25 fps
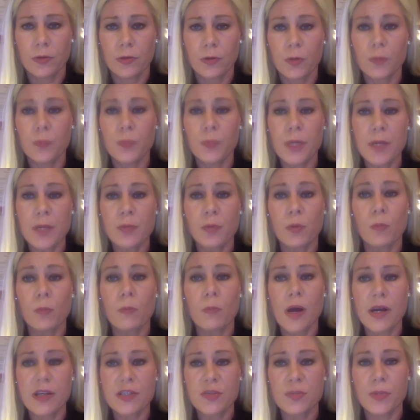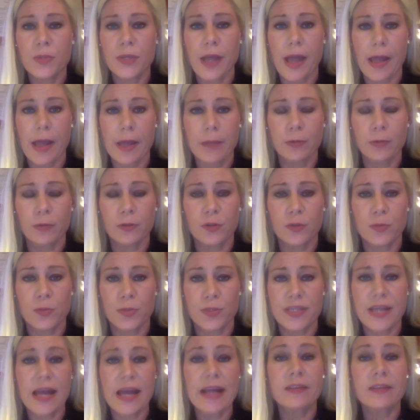good people must be able to
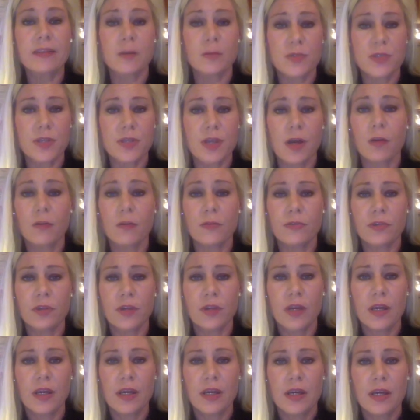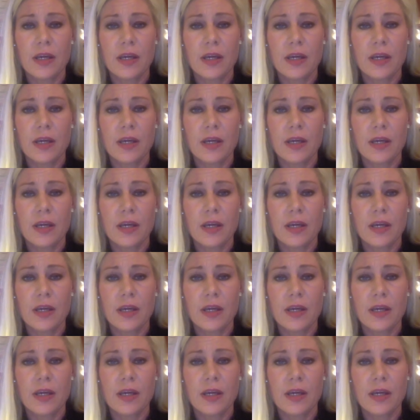protect themselves.